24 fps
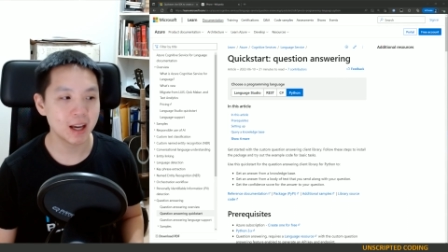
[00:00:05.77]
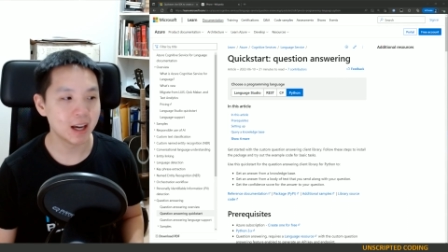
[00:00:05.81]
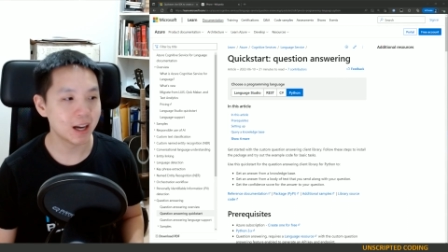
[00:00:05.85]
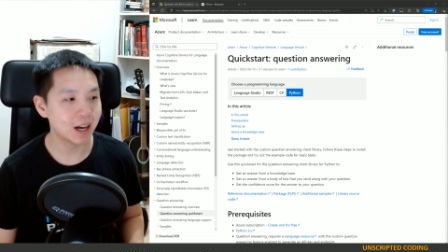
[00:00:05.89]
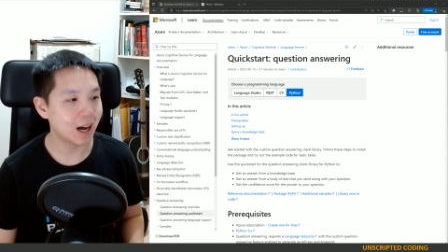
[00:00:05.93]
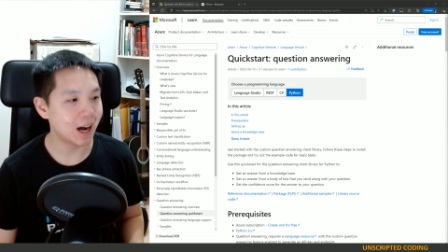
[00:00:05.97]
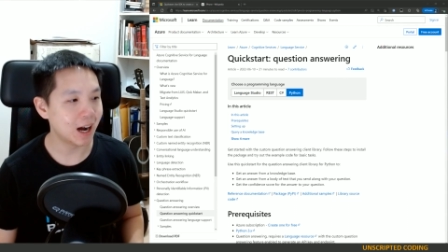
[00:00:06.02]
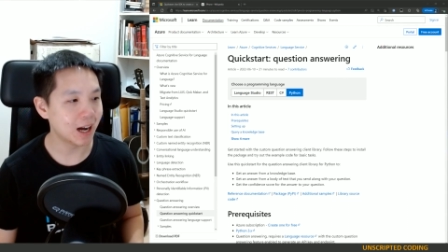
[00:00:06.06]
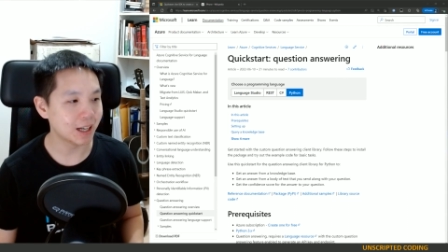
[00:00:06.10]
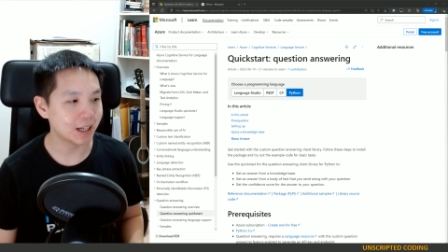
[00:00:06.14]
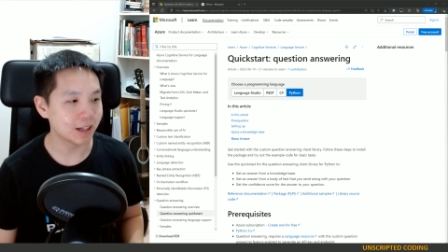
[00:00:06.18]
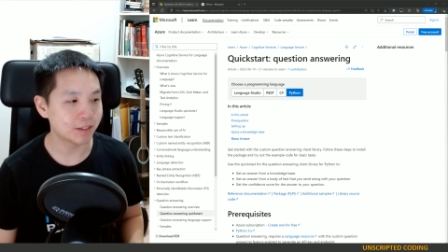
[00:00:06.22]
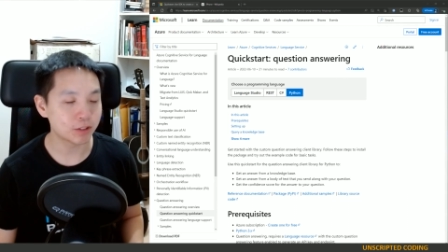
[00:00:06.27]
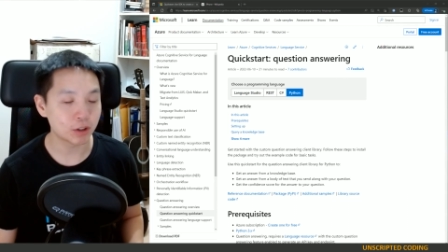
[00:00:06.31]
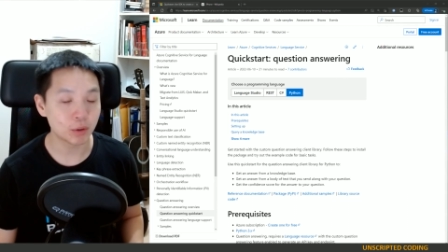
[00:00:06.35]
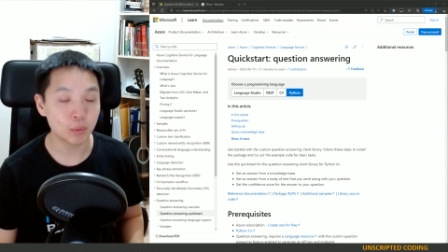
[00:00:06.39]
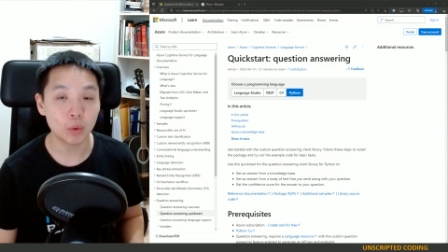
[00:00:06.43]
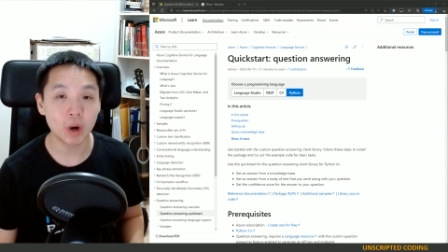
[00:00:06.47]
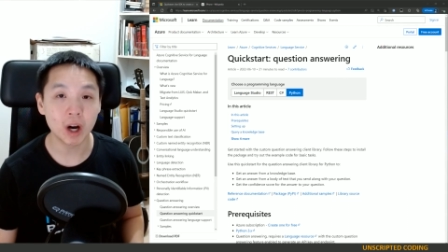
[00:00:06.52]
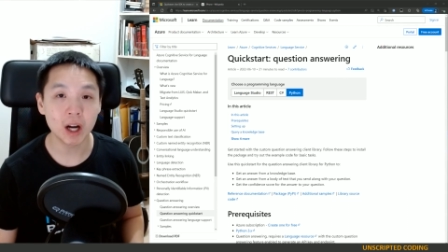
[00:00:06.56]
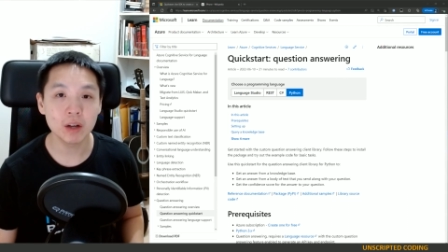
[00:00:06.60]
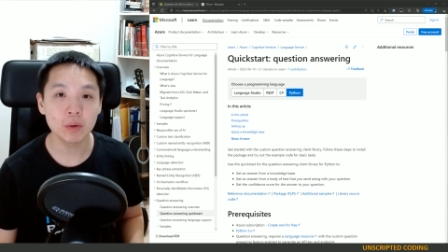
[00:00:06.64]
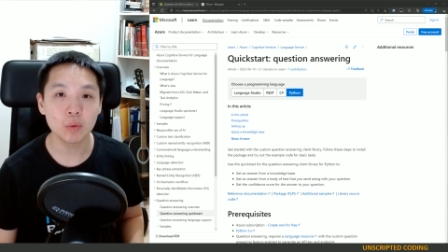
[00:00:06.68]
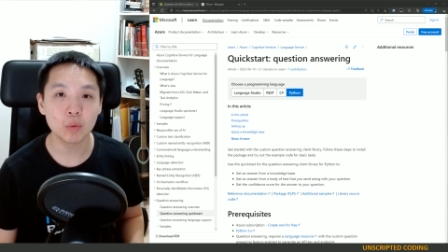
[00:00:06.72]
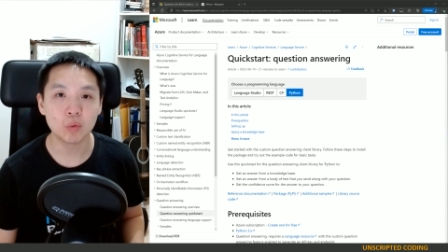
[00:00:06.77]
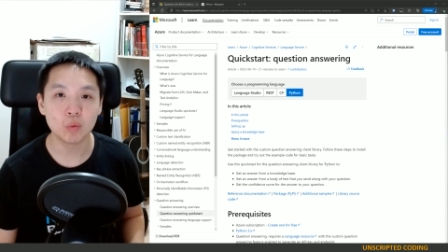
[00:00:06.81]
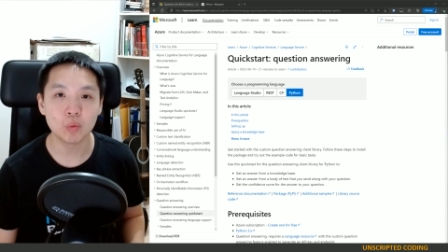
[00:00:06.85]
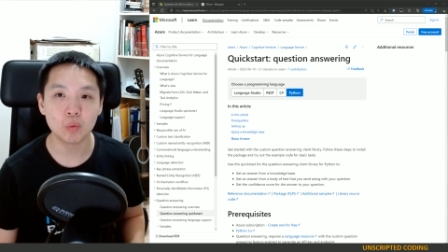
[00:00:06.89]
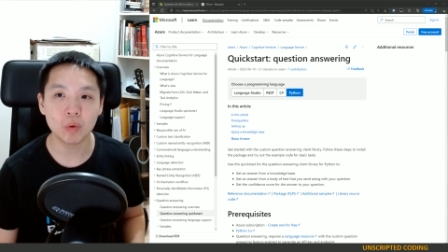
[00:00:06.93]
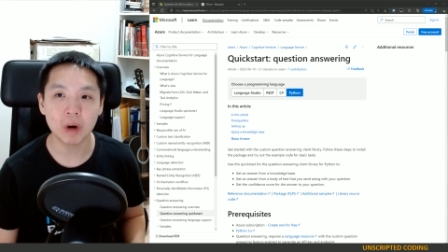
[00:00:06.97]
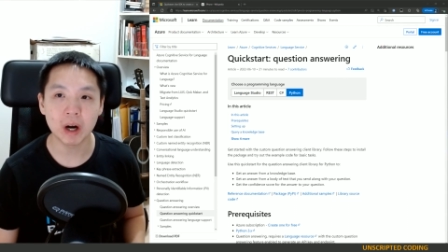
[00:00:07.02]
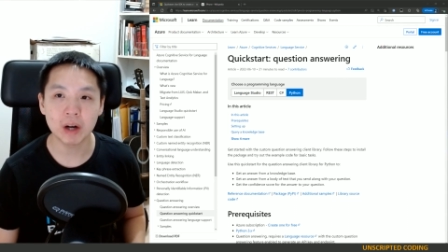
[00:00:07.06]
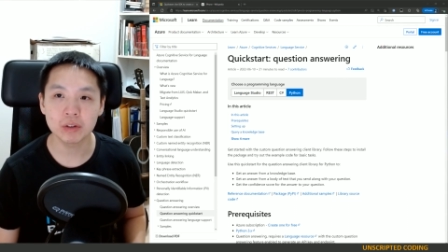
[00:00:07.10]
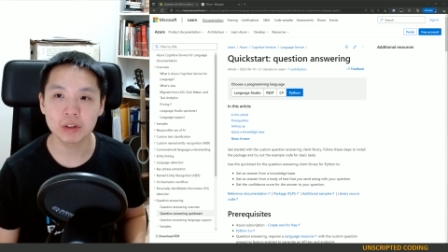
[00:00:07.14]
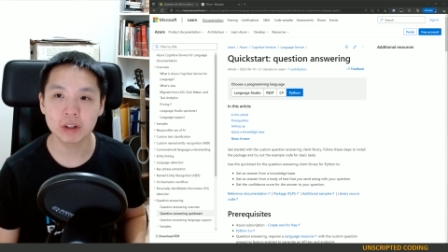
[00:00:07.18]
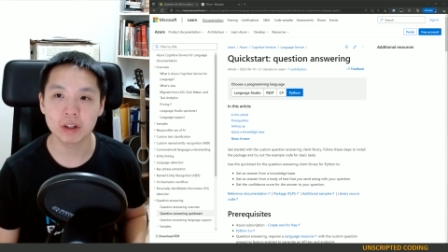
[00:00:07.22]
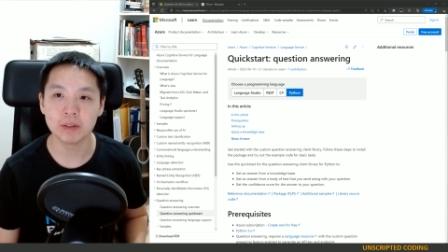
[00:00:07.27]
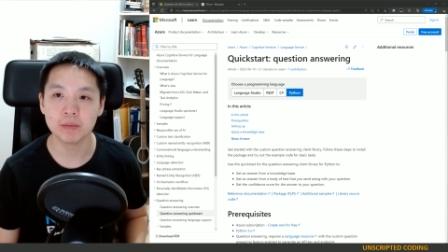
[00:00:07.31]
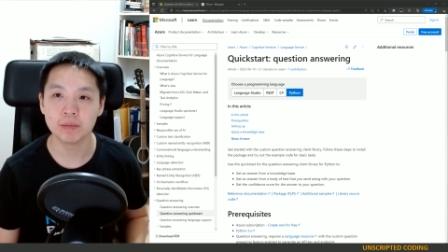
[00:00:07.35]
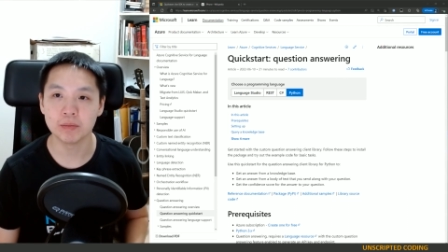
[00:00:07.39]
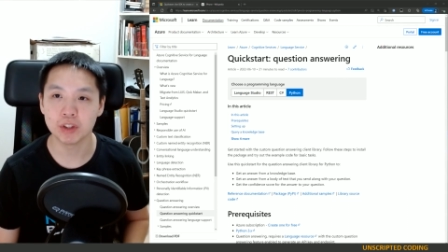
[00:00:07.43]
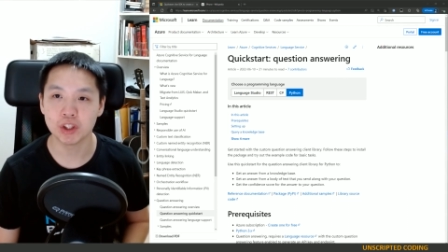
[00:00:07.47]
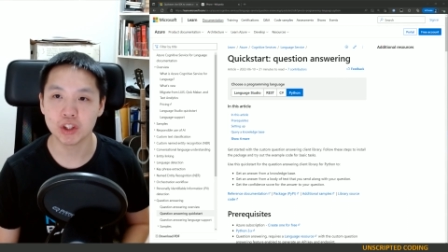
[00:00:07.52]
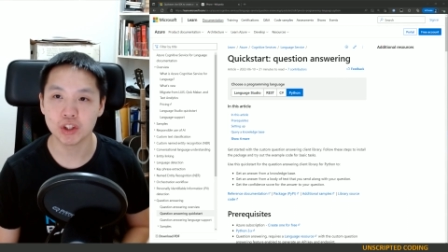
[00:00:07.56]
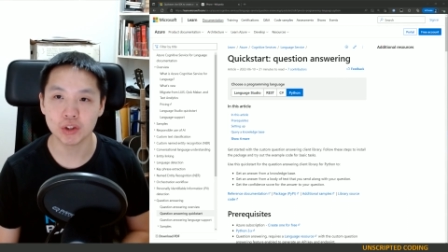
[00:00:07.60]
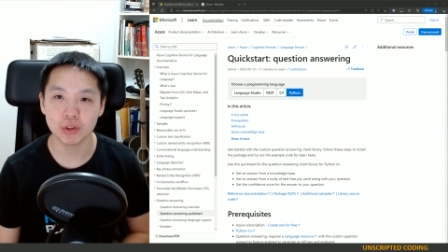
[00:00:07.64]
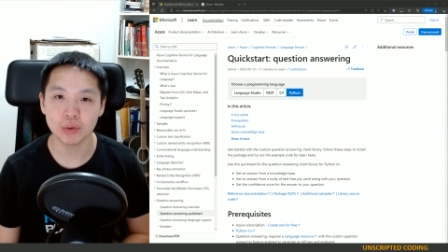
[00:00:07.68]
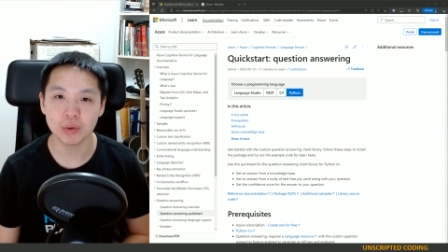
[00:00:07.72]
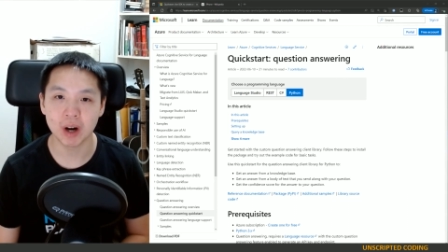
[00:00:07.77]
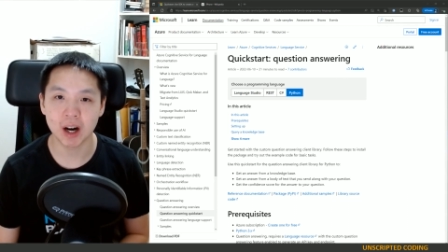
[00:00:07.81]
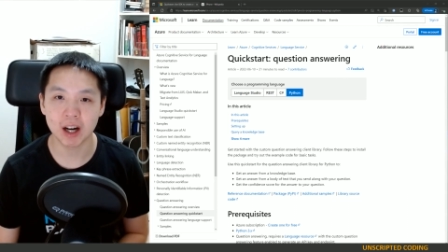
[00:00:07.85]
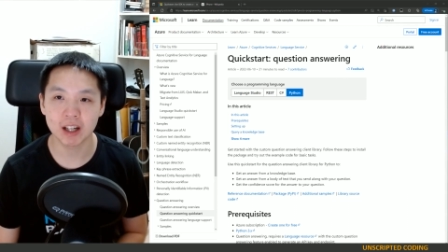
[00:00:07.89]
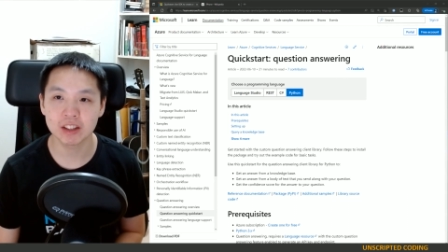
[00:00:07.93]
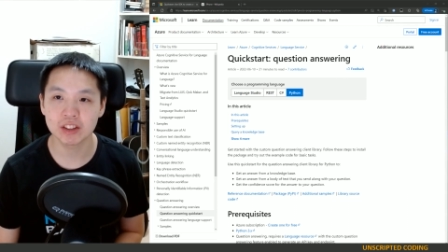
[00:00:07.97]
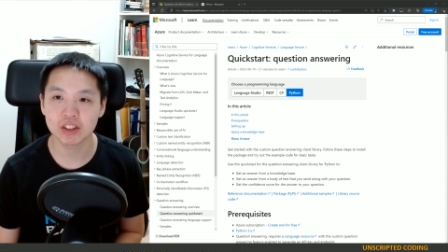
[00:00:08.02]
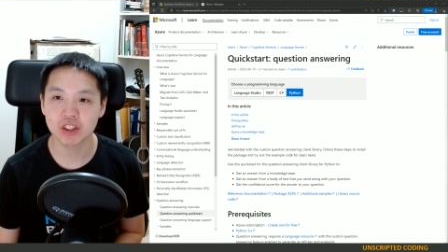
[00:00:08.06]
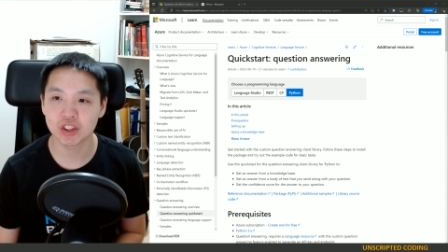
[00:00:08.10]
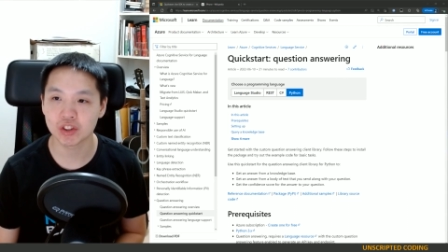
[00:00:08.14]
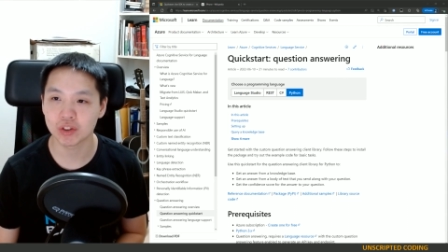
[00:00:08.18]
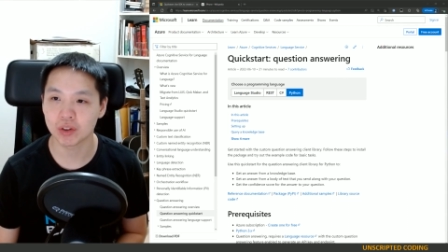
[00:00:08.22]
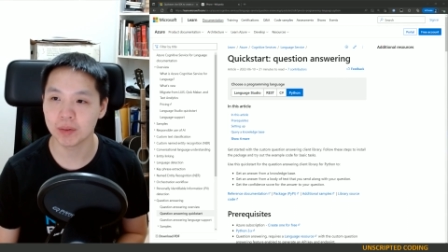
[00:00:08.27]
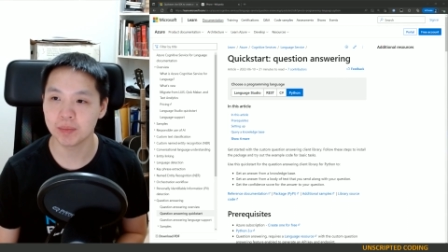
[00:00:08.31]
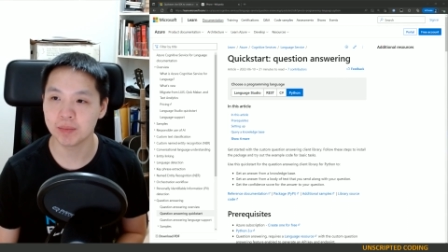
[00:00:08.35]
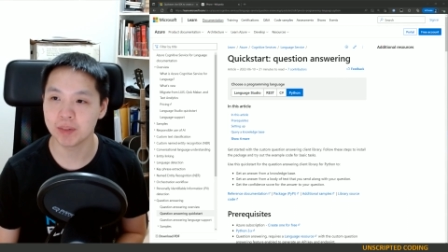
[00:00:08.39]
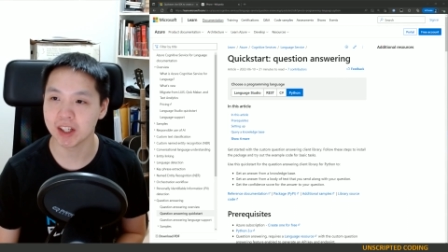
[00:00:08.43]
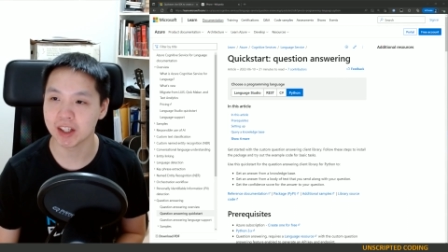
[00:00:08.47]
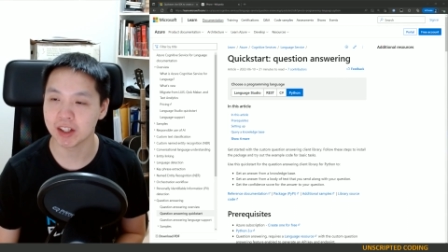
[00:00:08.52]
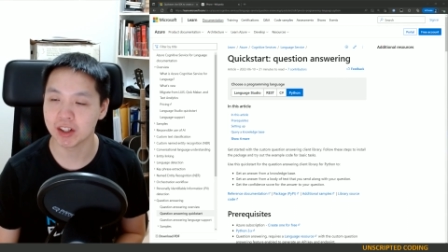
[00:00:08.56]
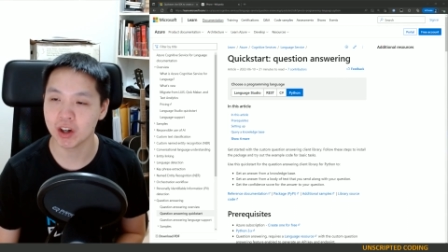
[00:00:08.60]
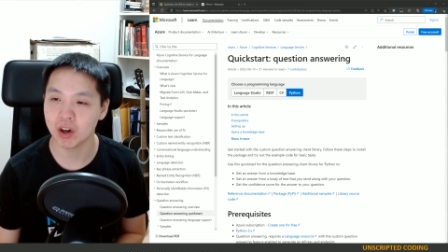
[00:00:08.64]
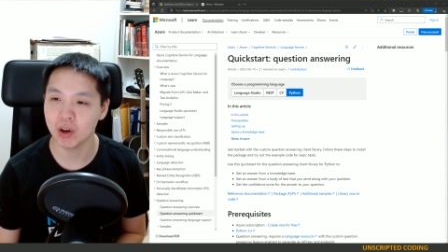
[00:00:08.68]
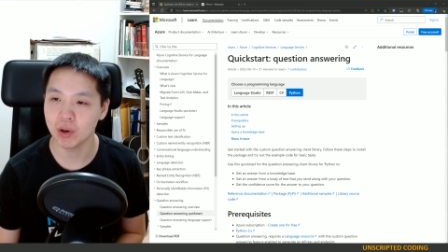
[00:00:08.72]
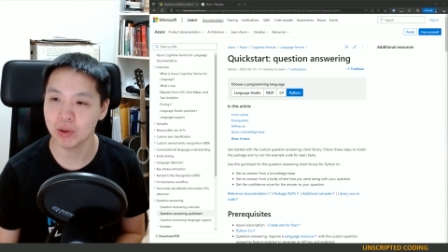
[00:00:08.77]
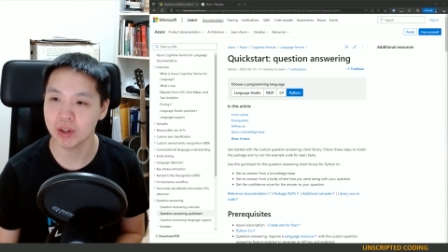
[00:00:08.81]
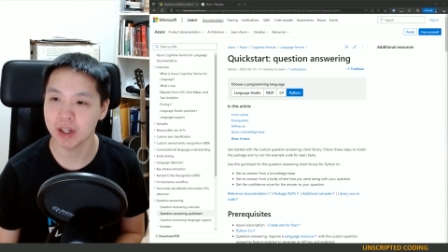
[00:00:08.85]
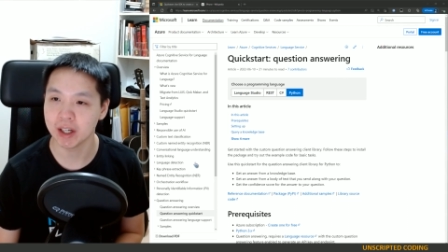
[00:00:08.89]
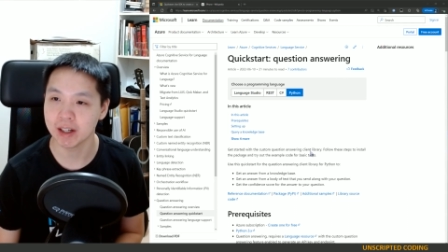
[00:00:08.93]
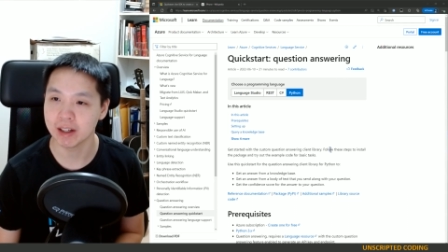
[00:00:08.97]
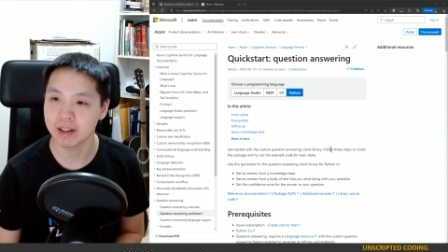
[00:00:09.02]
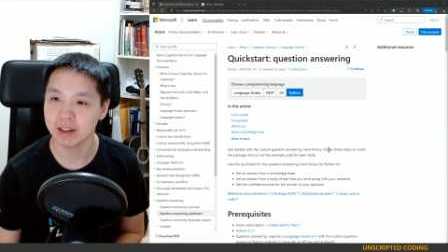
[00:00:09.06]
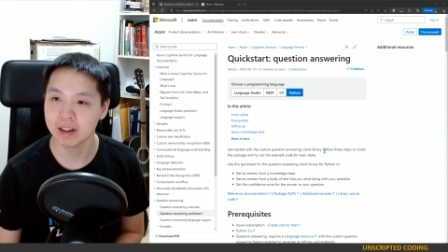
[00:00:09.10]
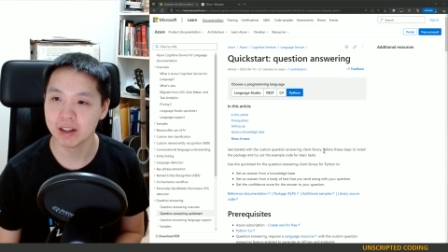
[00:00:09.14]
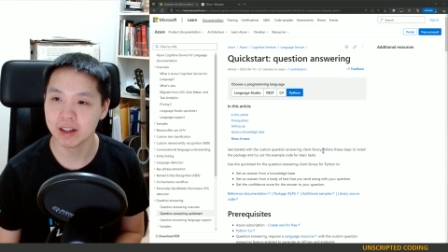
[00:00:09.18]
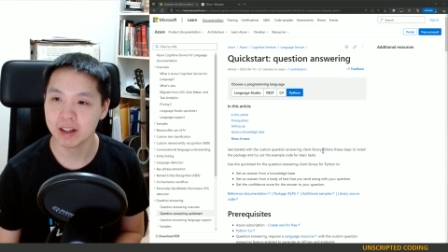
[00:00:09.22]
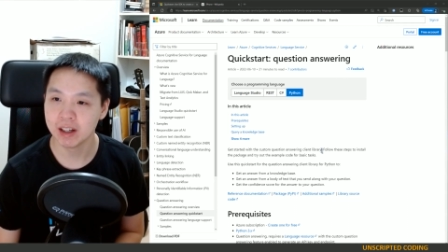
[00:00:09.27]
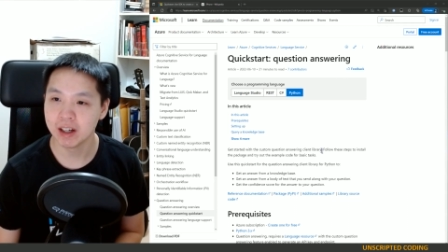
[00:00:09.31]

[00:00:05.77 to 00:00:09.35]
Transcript: Hi everyone, welcome to Unscripted Coding.